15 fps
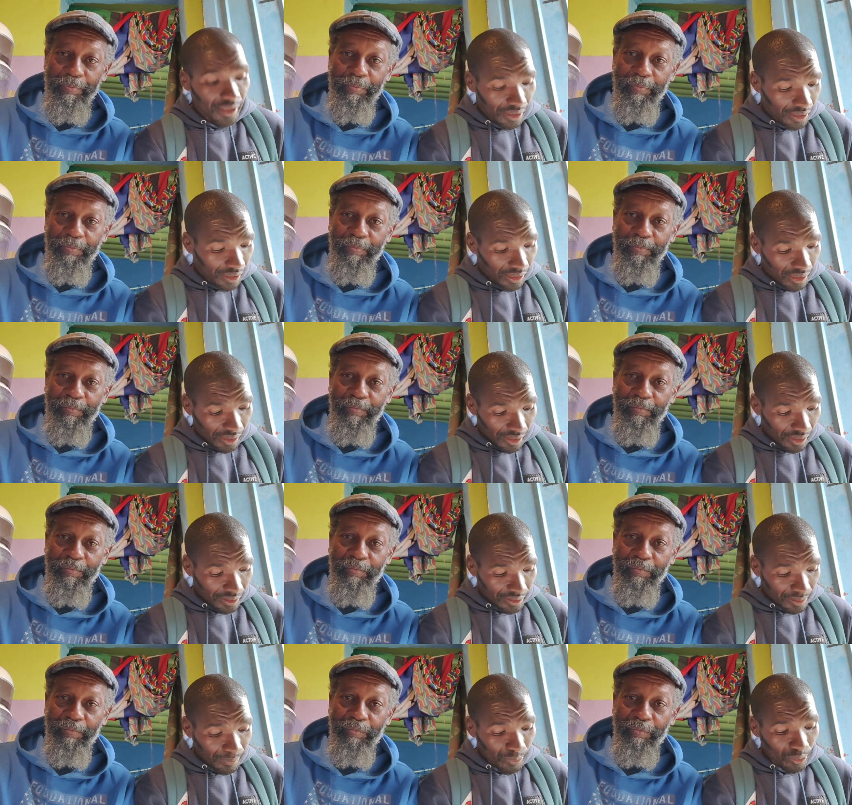
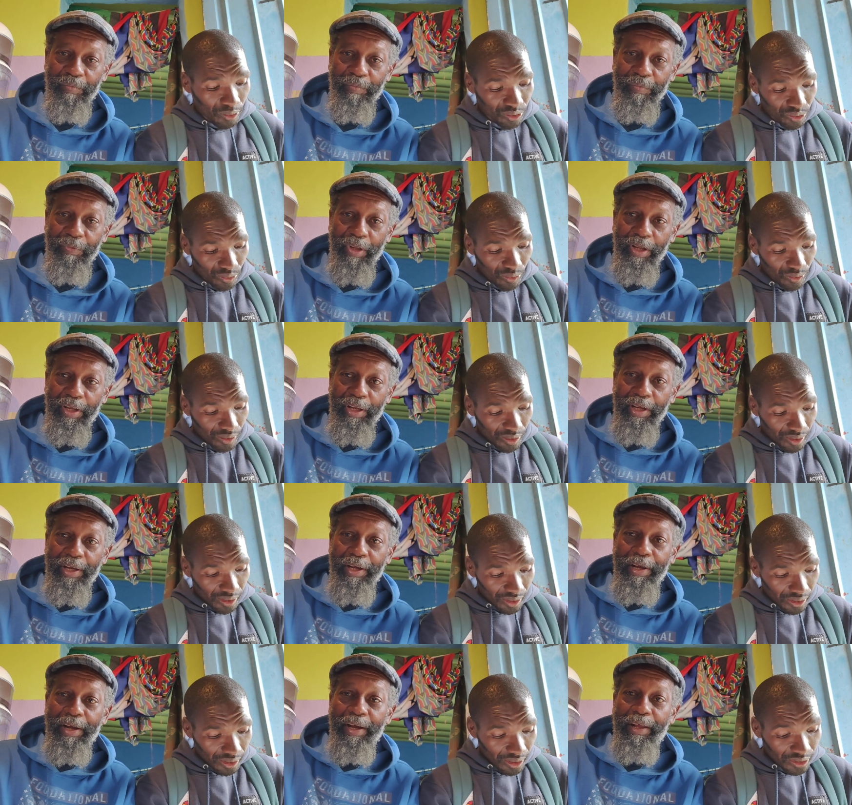
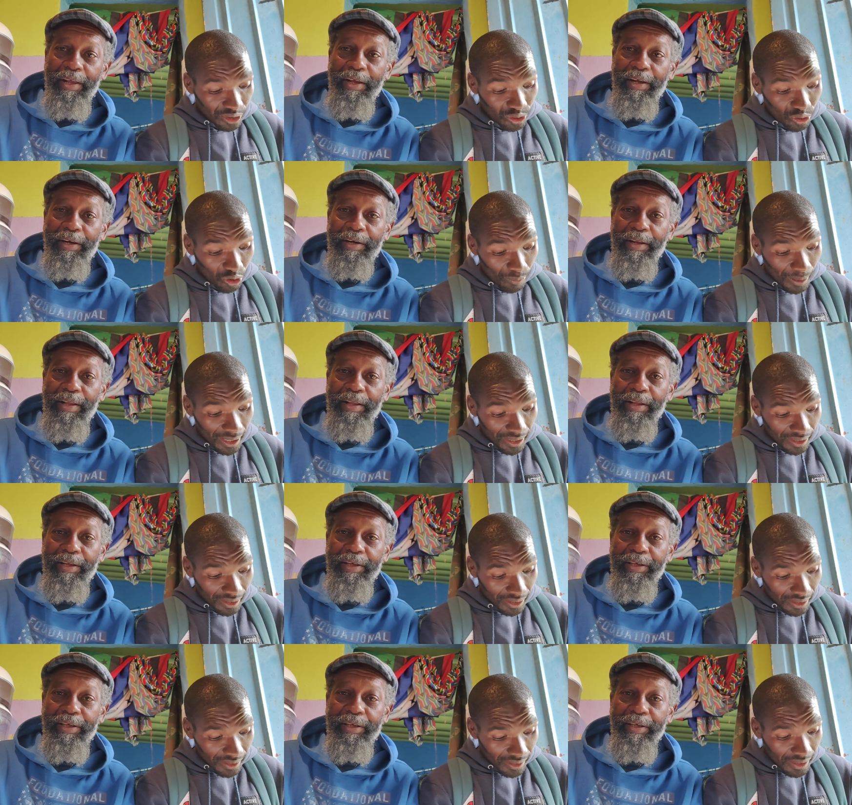
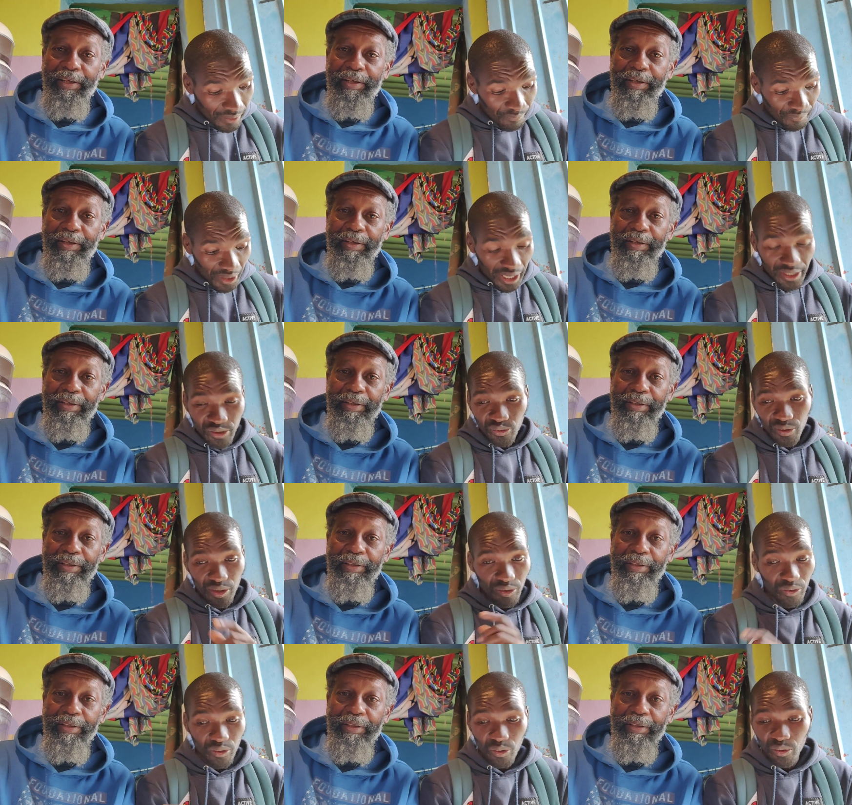
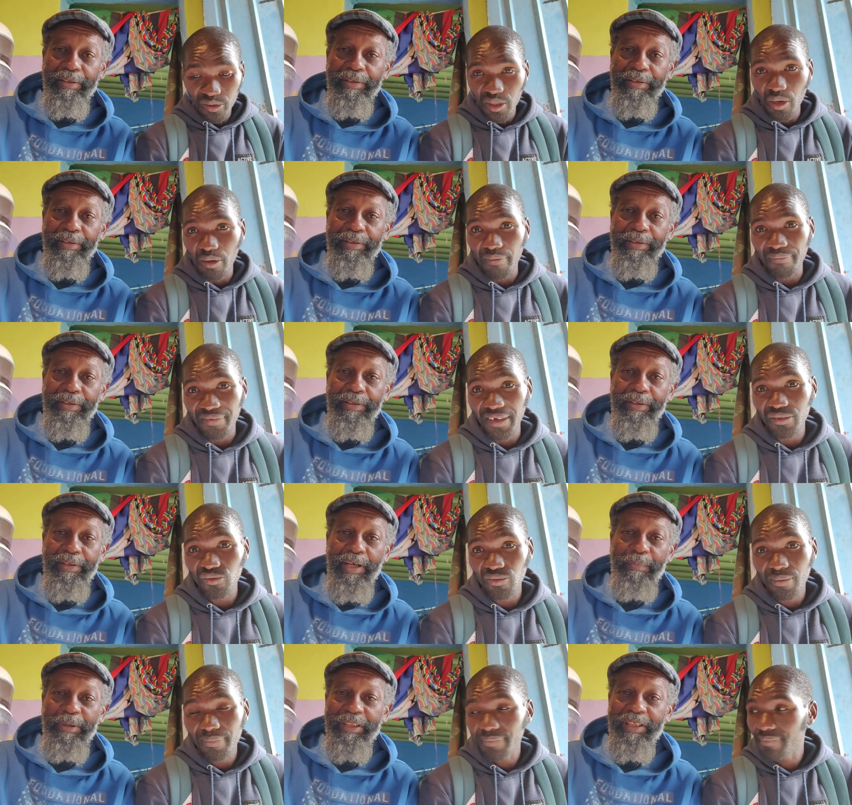
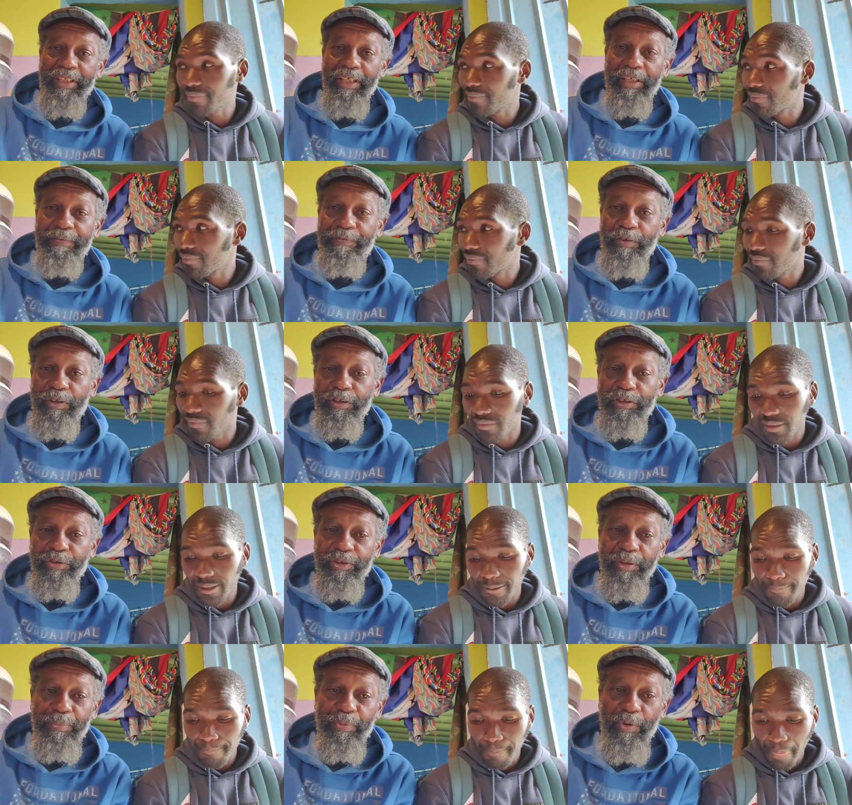Speaker 1: Now,
Speaker 2: Mr. Neely Fuller
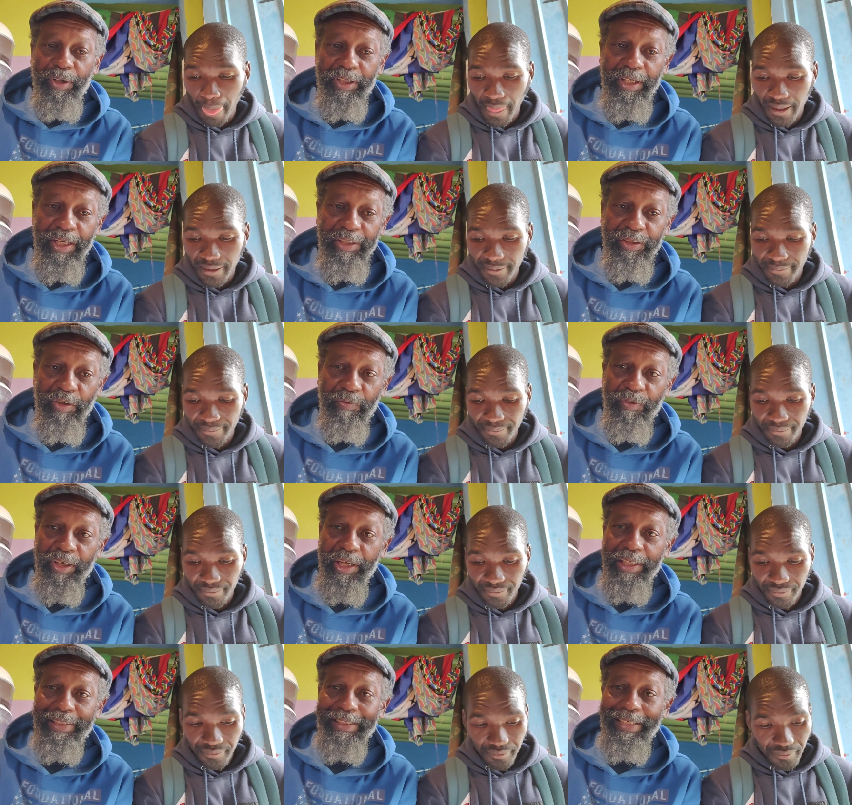Jr. broadcasts
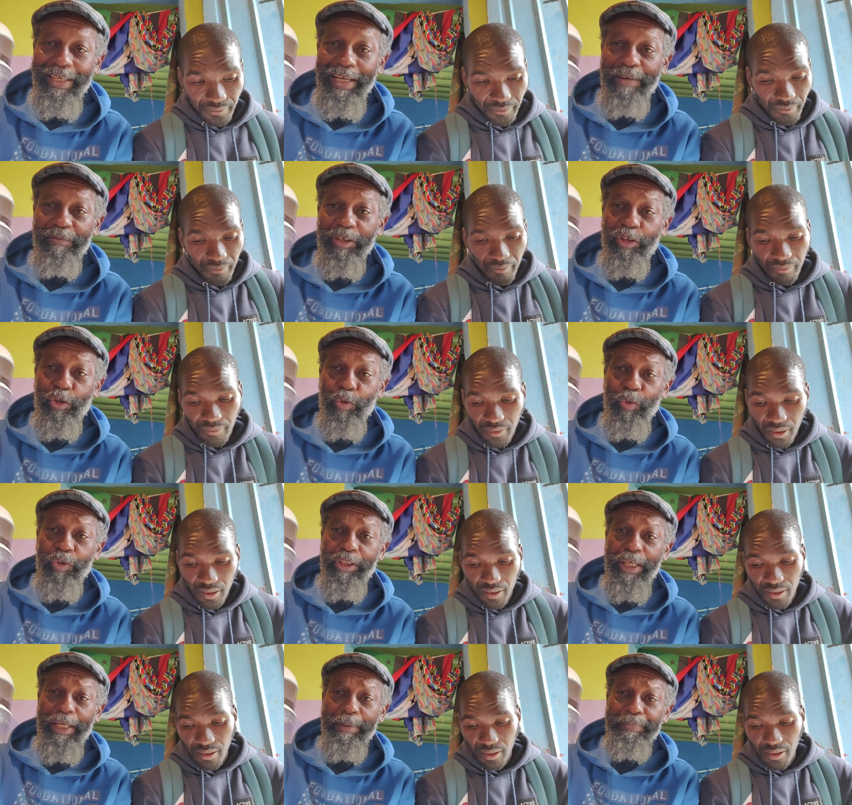over the internet every
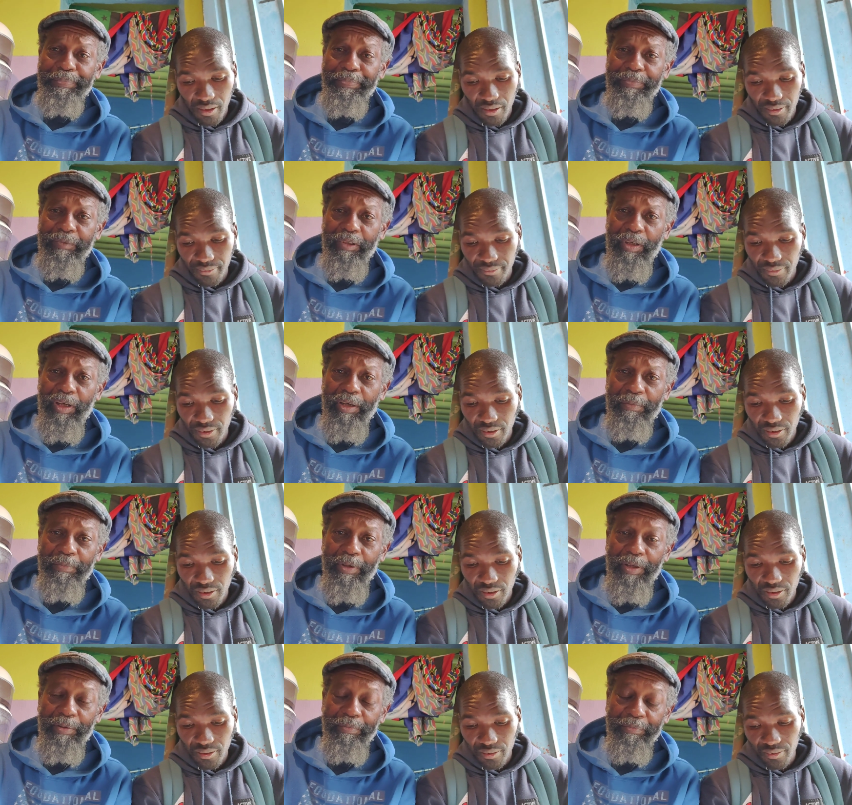Tuesday
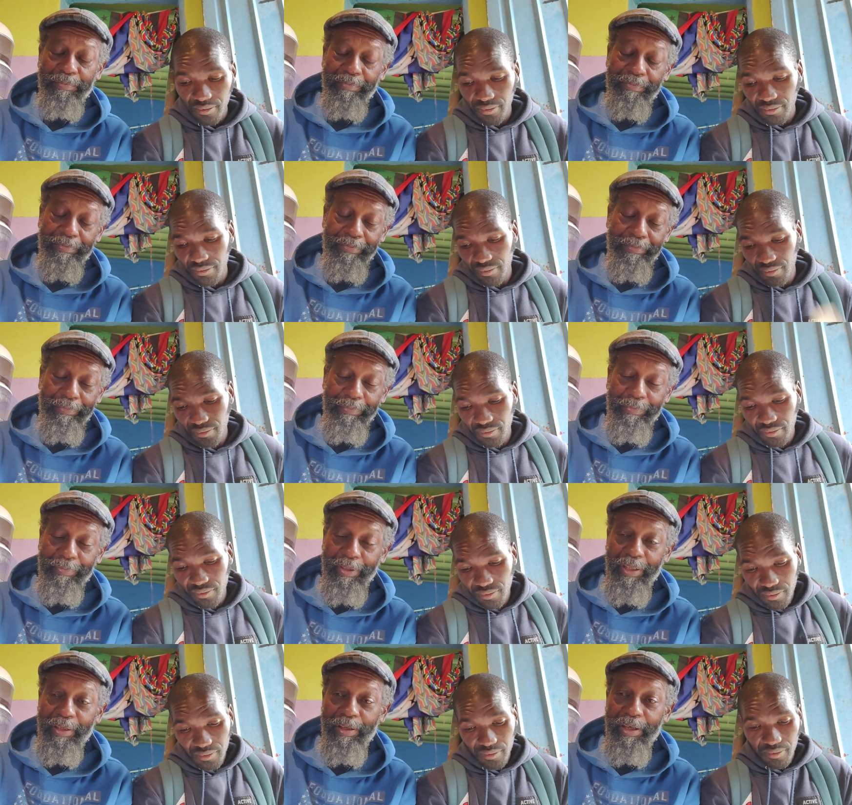
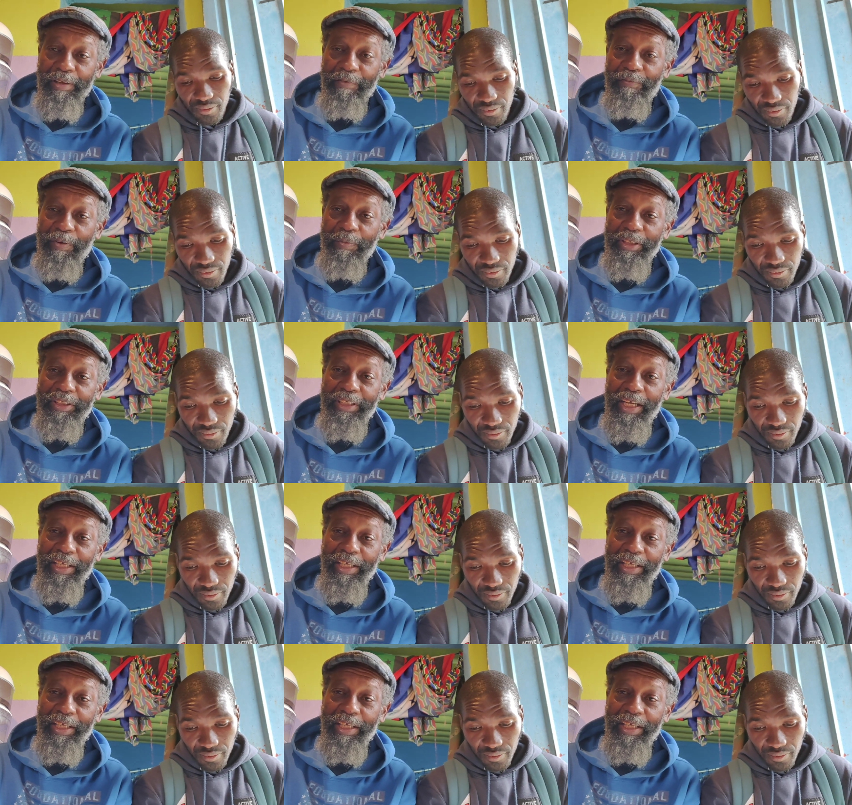from the